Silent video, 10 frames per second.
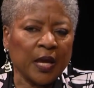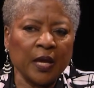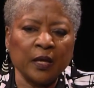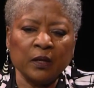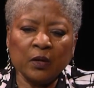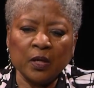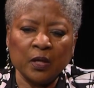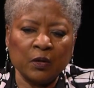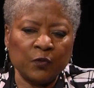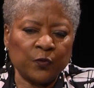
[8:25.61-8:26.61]
And
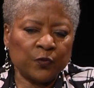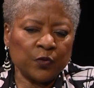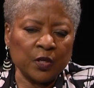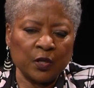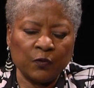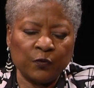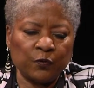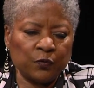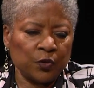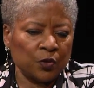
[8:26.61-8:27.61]
if
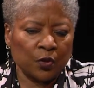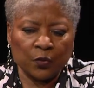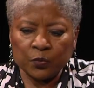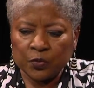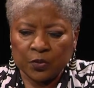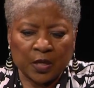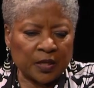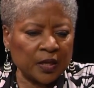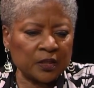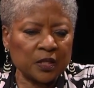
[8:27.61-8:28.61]
you know they
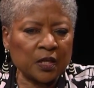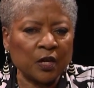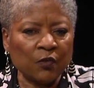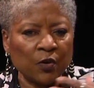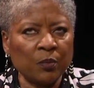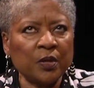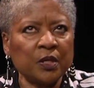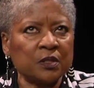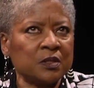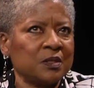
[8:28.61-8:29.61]
can't take care of them,
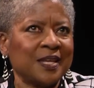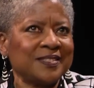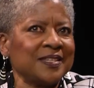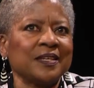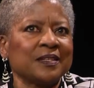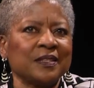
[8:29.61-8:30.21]
that's it.